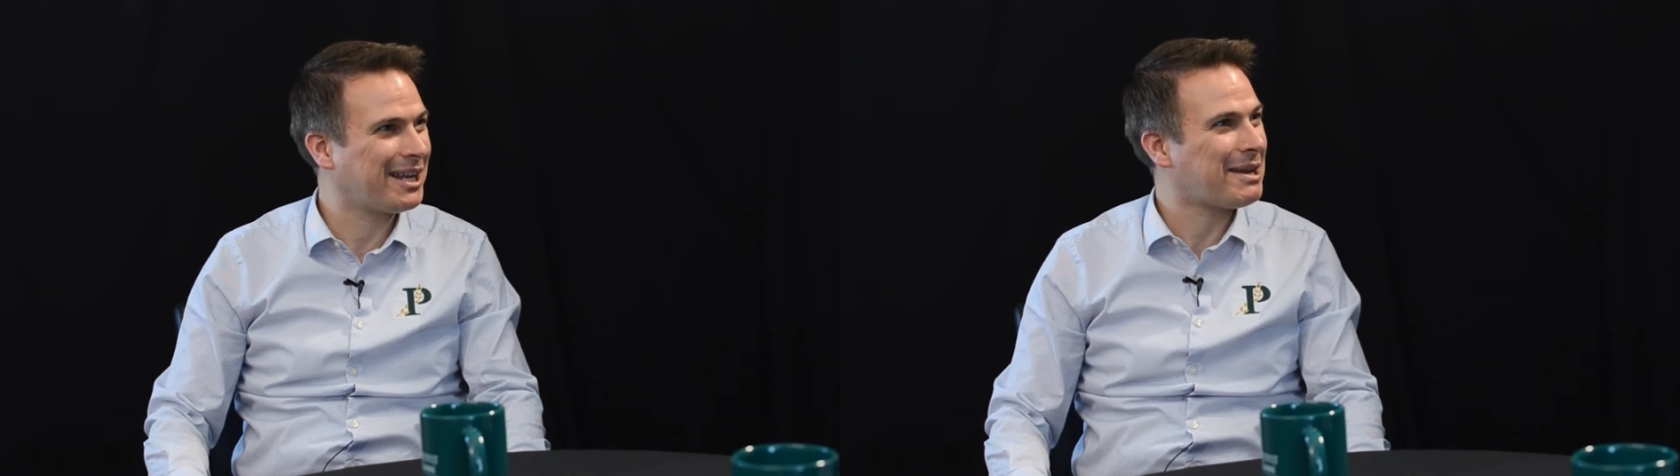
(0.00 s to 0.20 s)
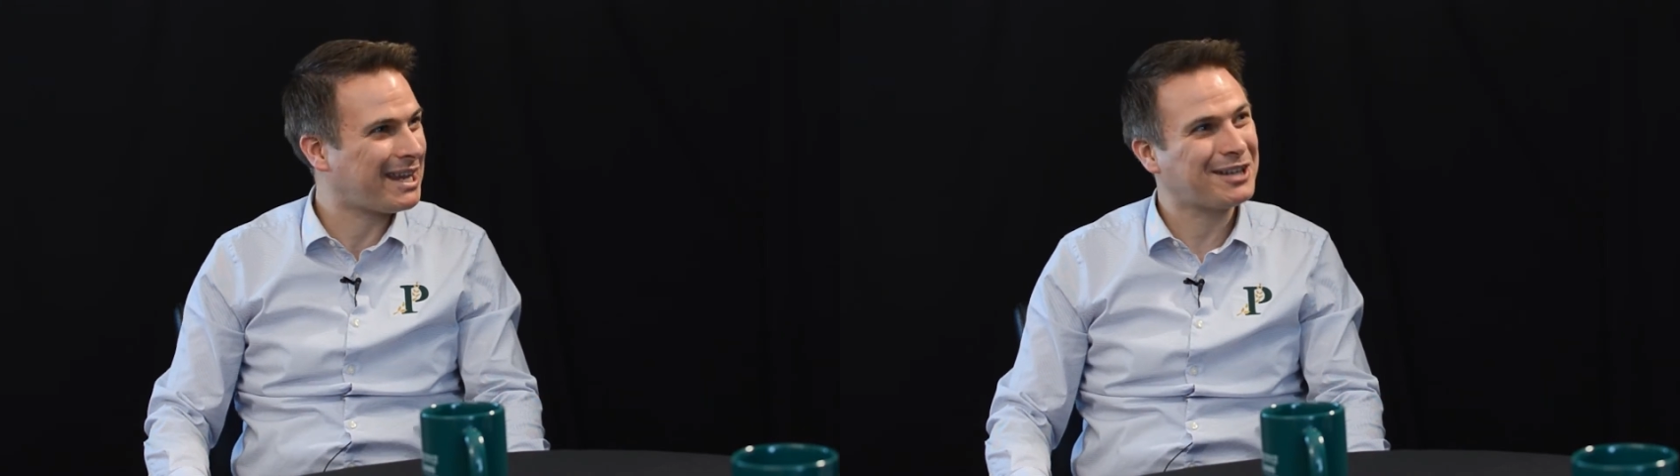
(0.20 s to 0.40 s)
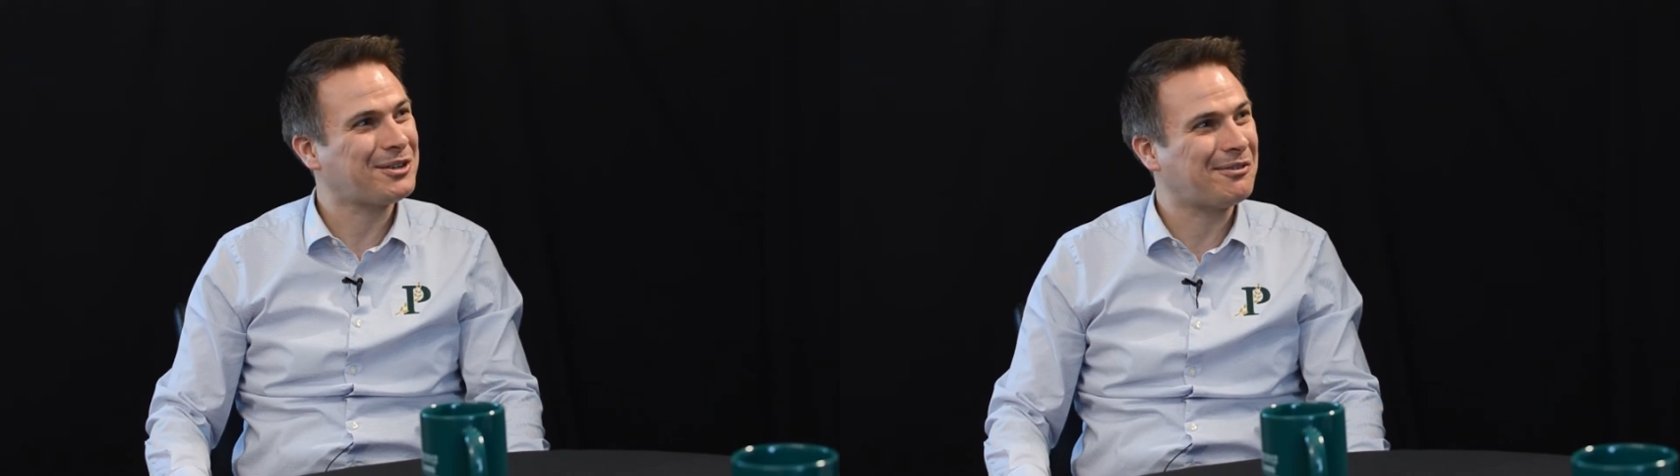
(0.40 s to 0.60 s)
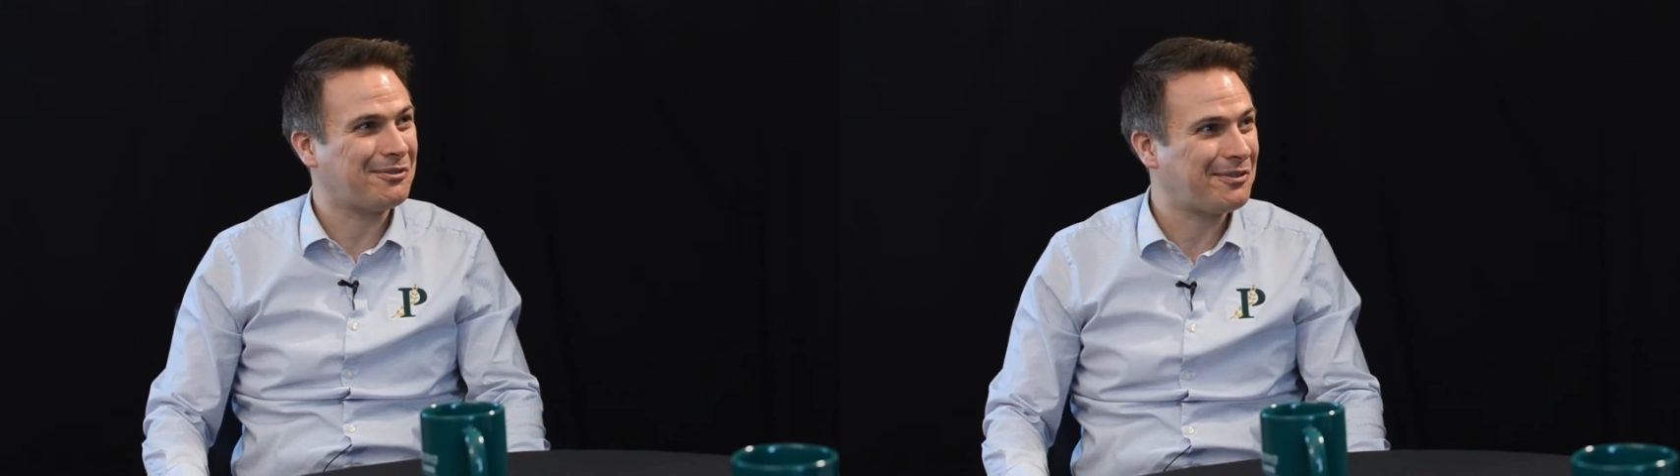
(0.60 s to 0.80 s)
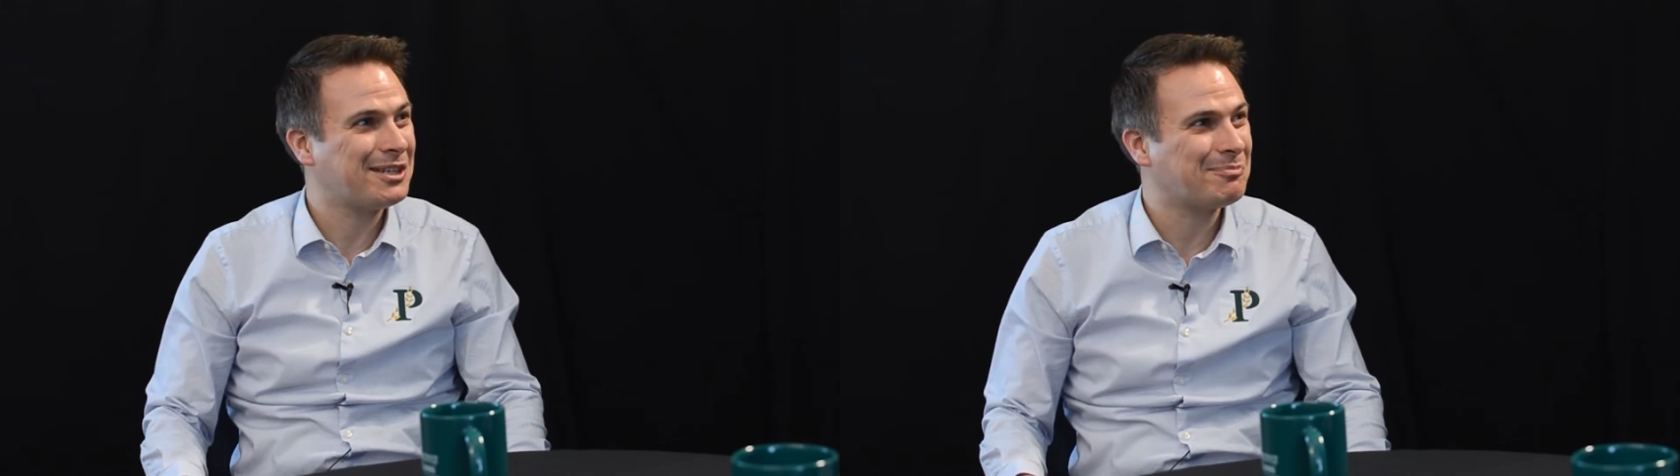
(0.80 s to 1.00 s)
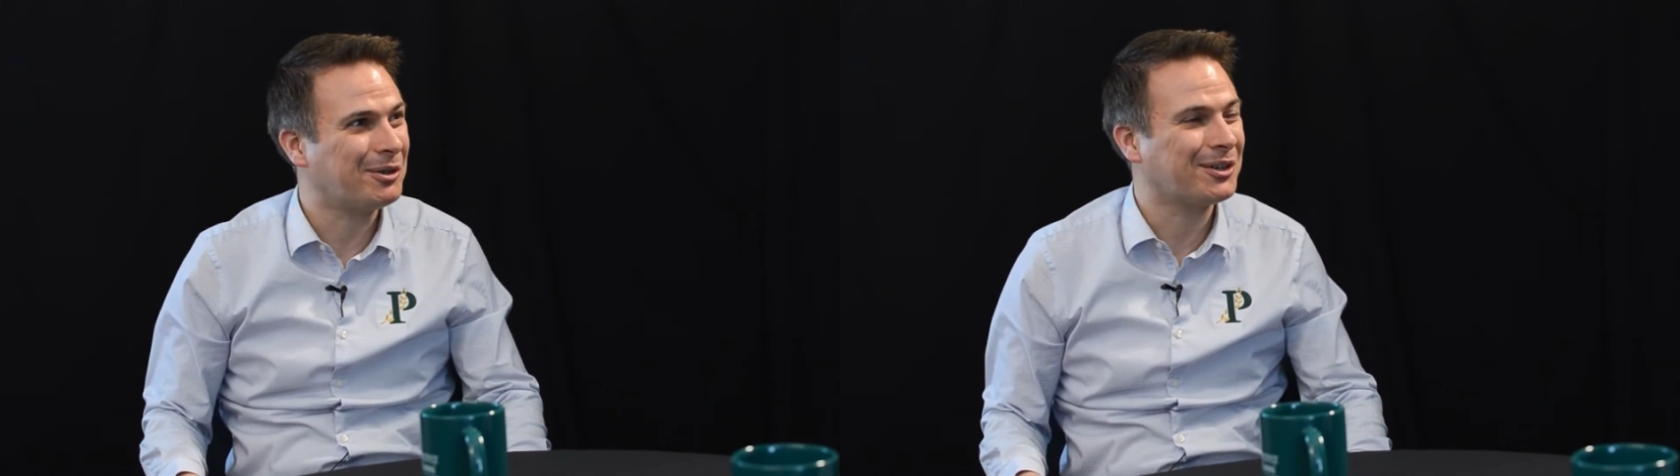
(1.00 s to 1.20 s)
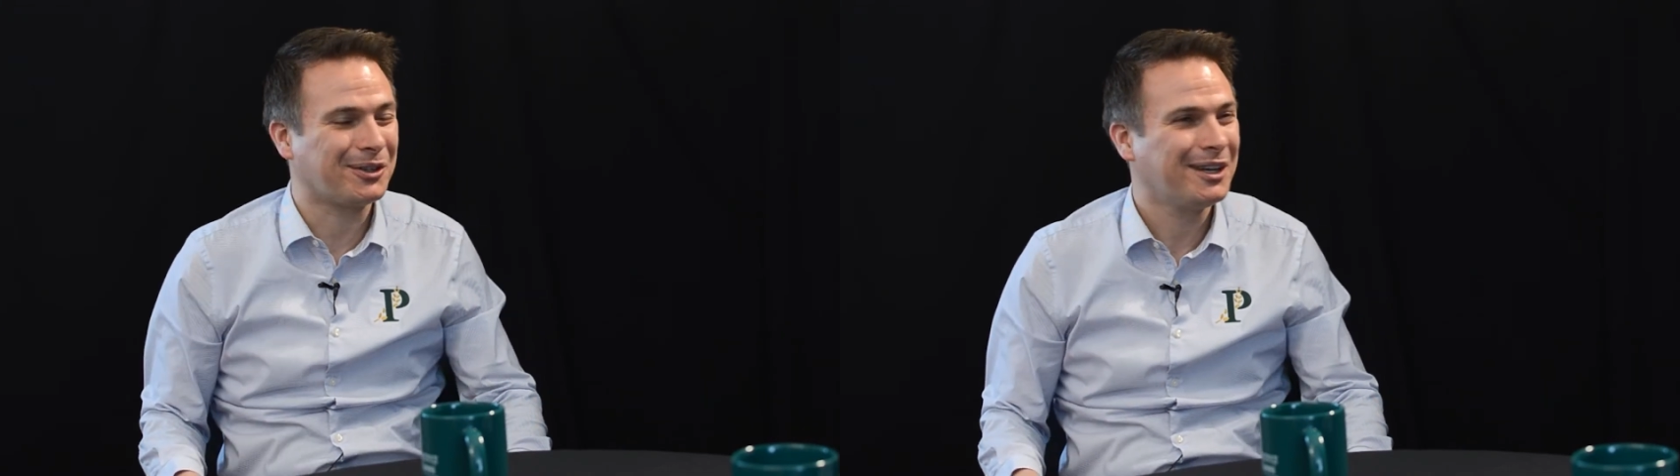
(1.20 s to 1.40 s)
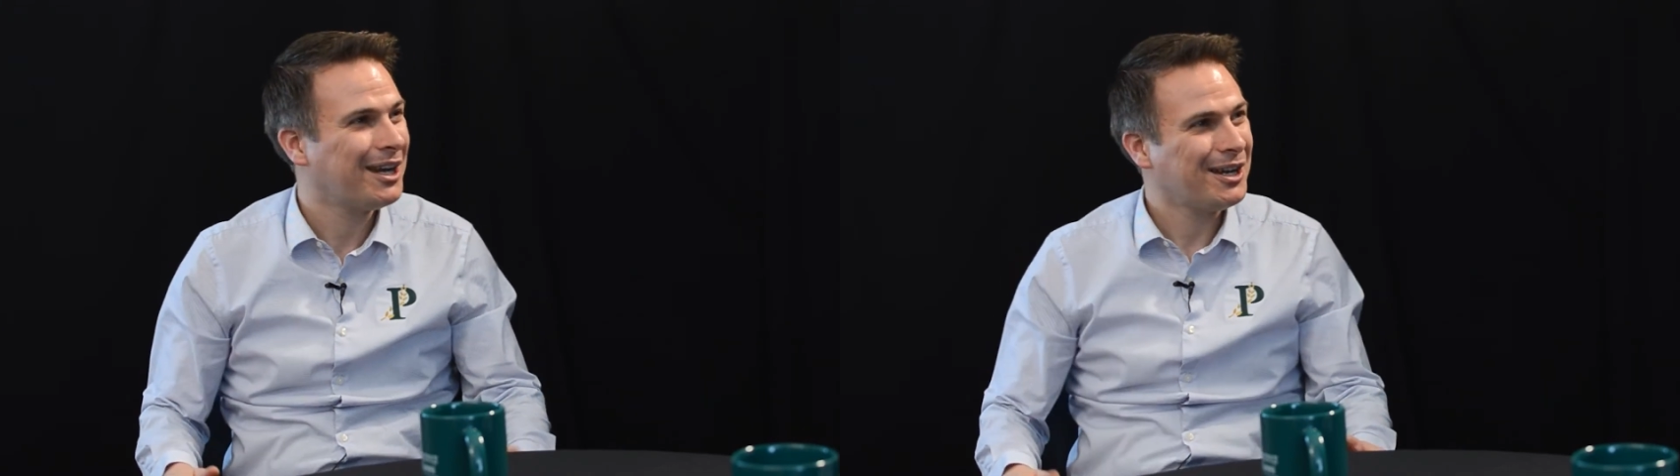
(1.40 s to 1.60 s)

get kicked off of Facebook or